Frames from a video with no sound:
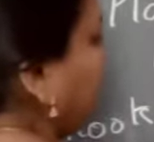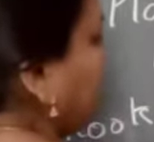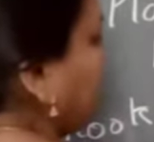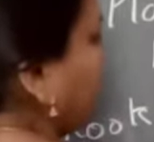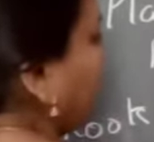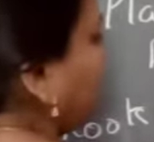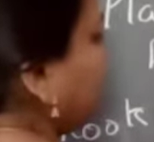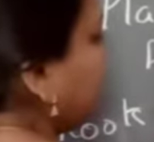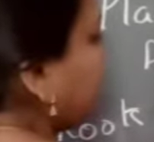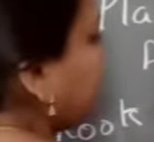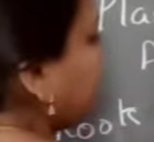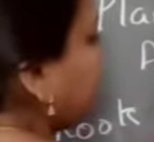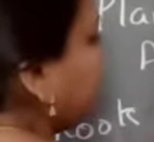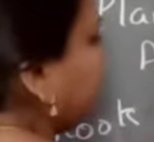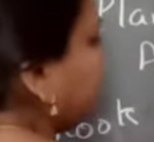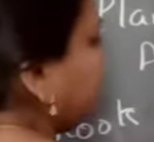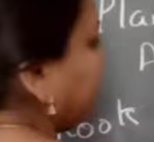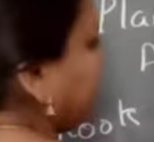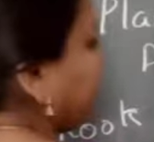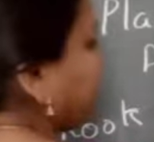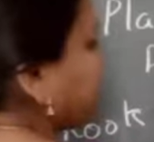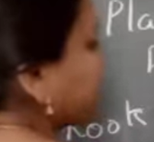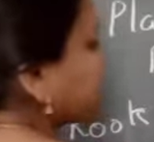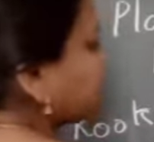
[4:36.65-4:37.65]
What is the
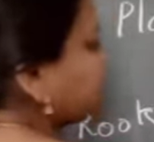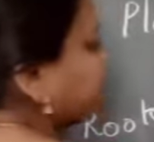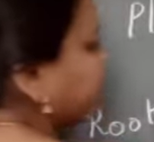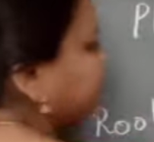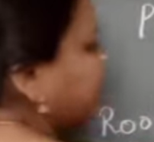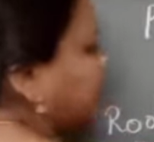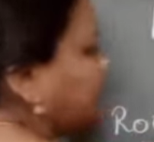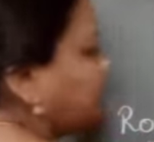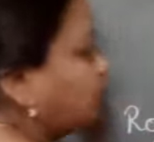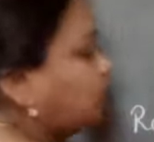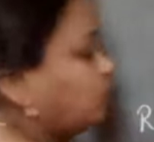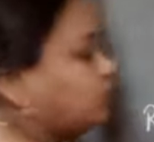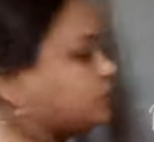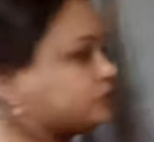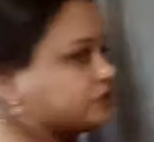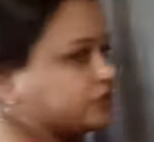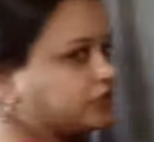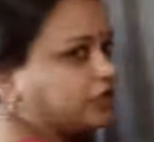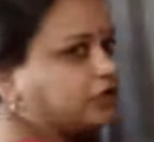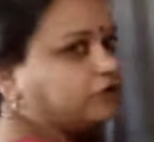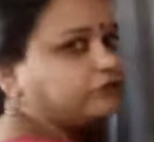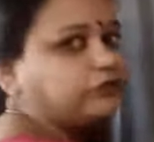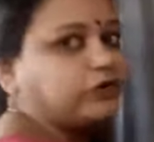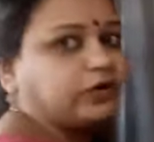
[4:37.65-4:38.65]
purpose of the root,
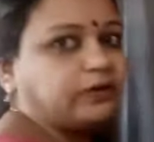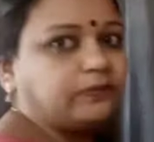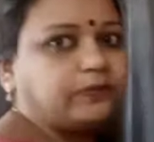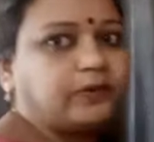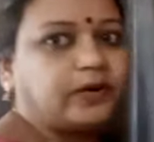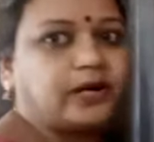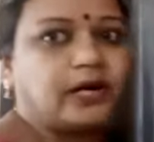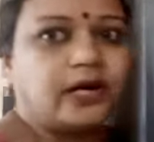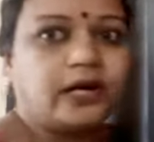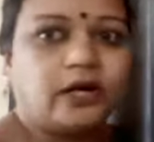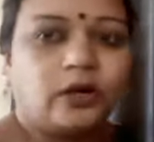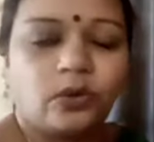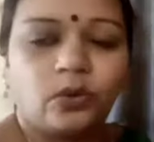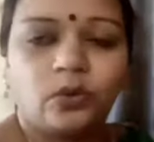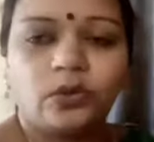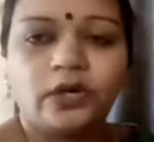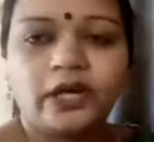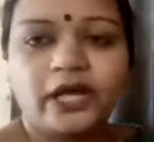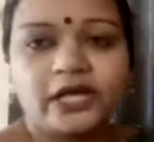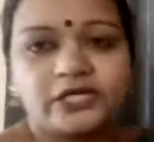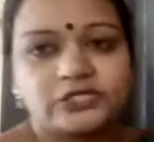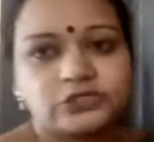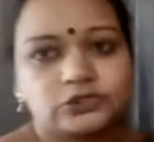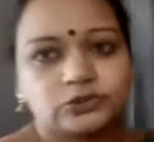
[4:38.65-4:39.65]
children, for a plant? Root
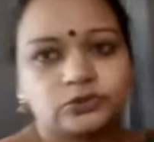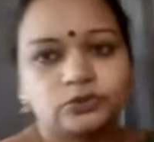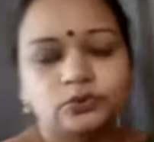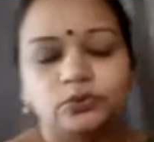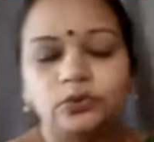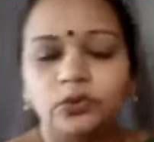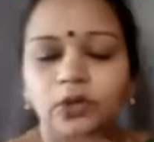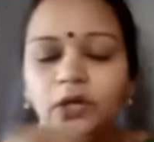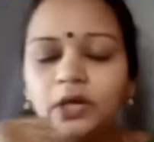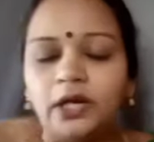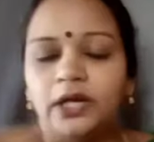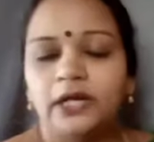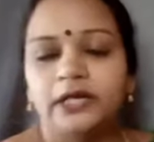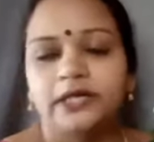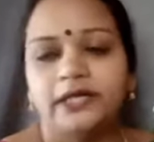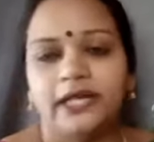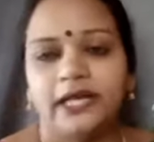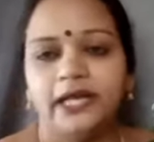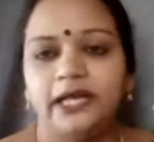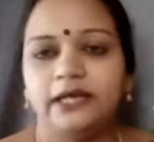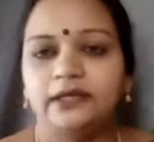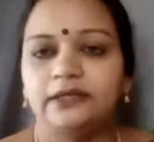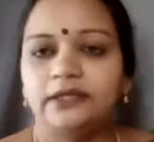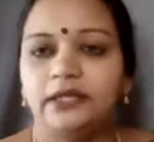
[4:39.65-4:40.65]
has to
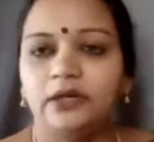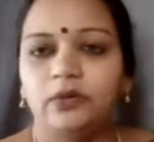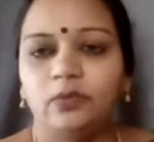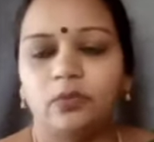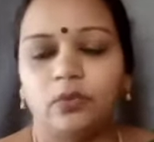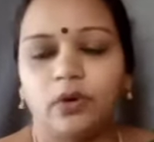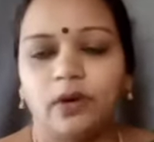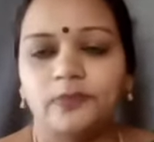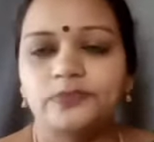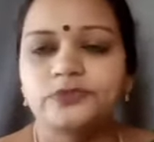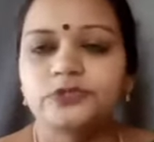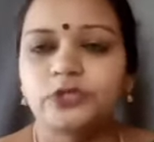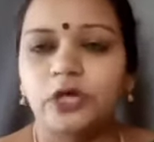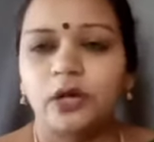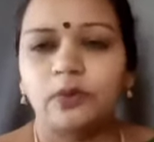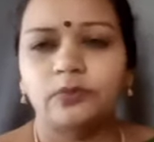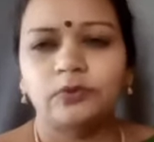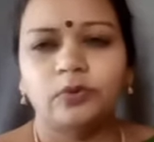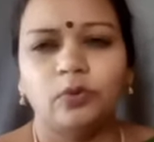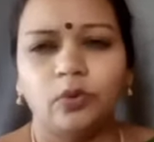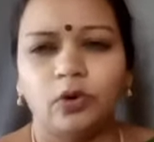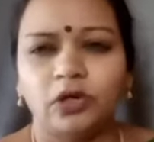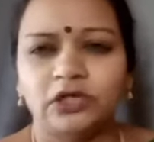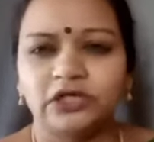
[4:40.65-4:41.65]
absorb
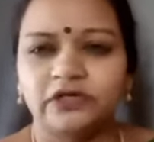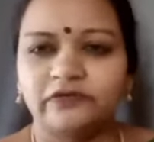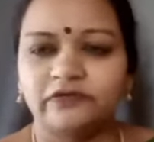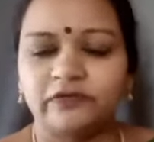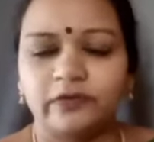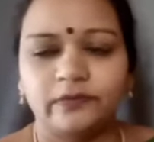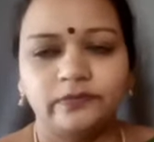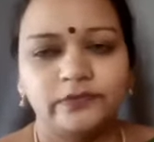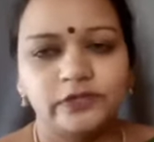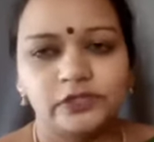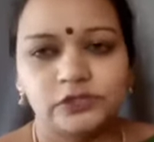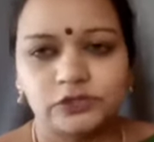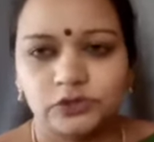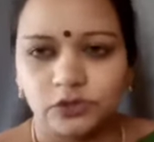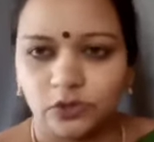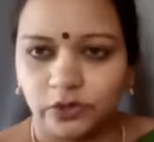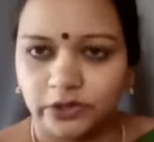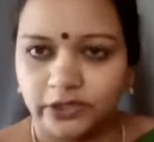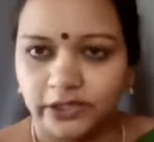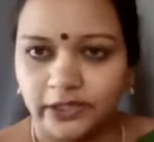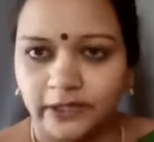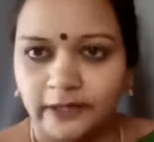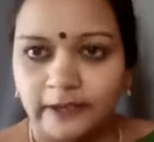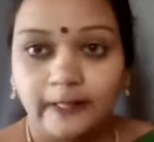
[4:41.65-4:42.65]
the water from the
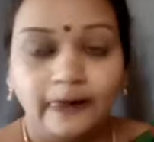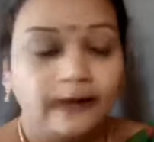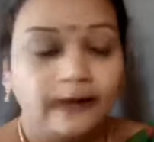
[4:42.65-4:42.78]
soil.